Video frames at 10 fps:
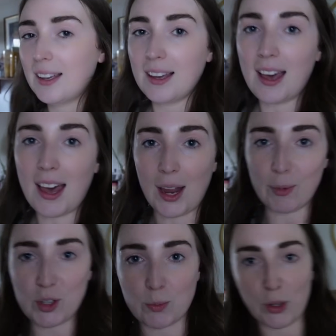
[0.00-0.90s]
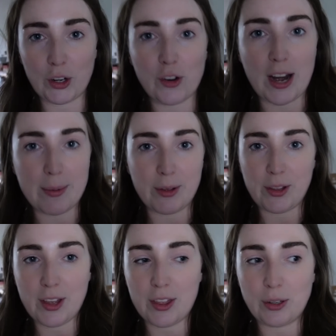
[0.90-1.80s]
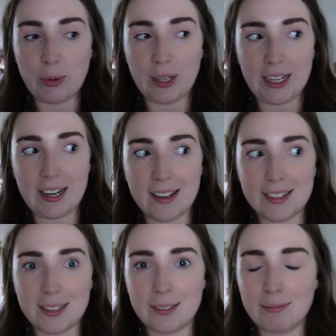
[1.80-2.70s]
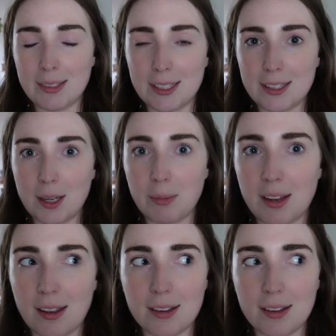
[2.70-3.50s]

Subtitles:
how much more incredible the quality is. Please tell me it